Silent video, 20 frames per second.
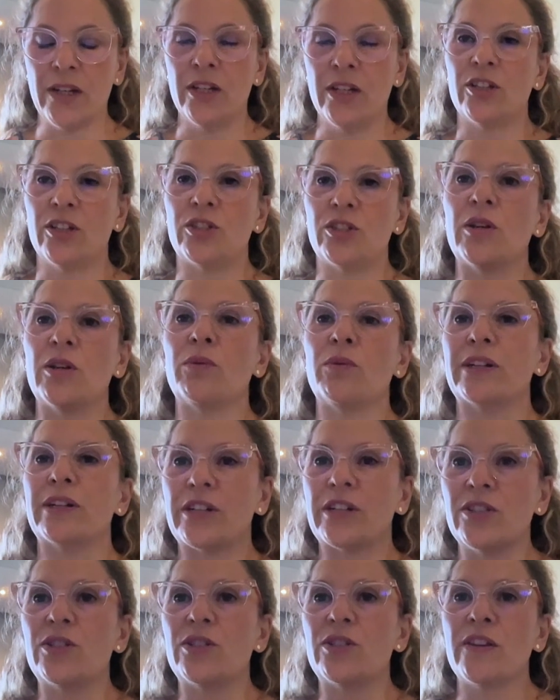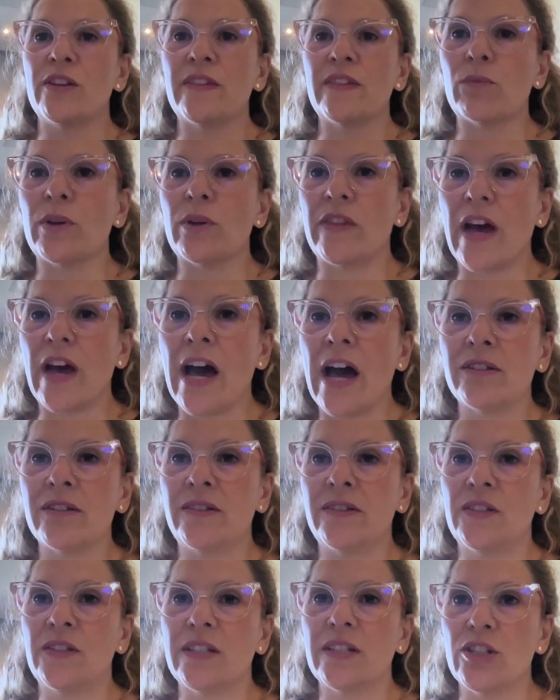So we're concerned that without
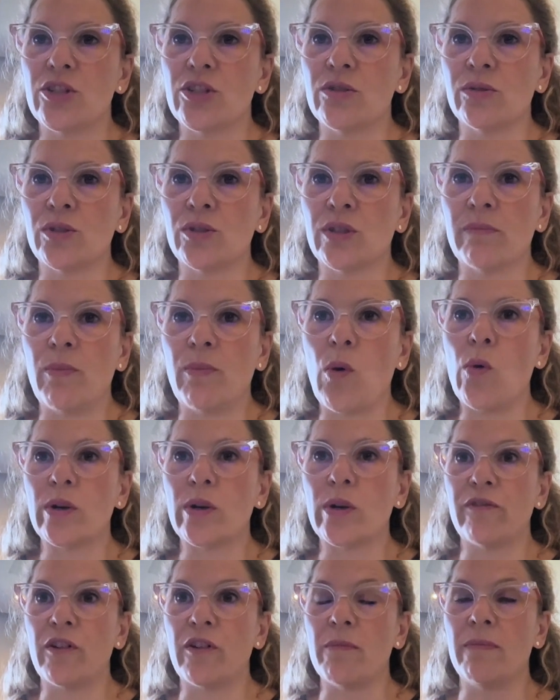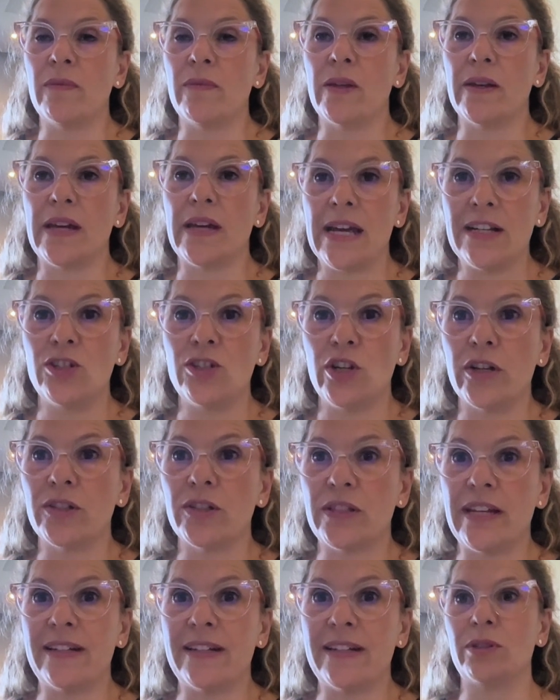this additional support from the NGO
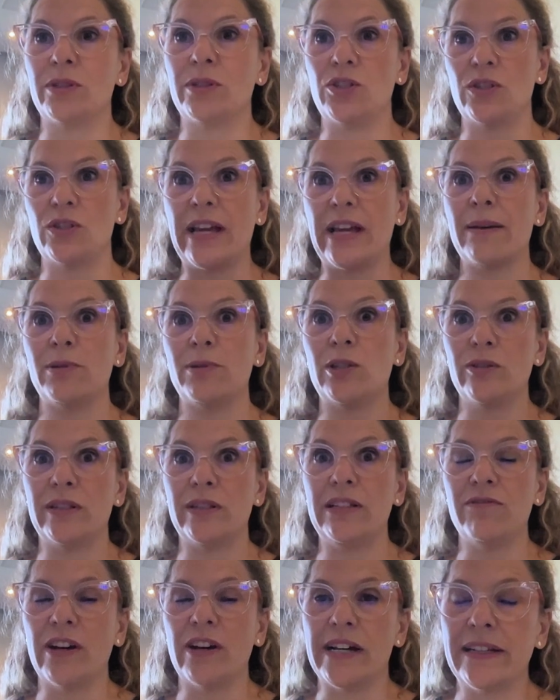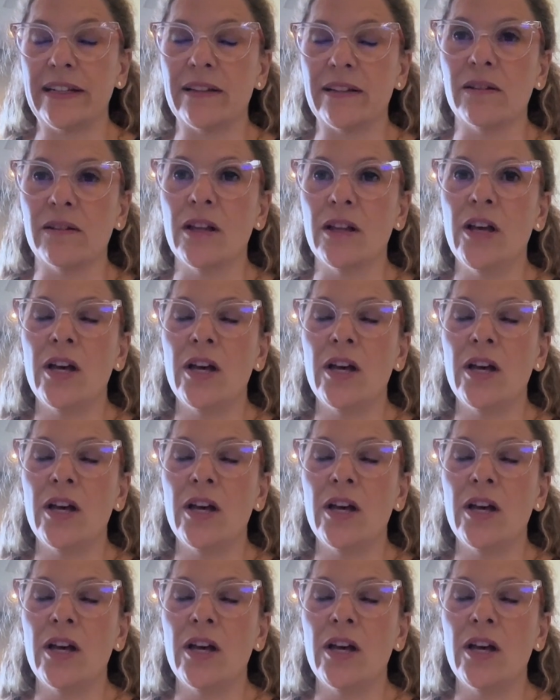sector, which is absolutely vital,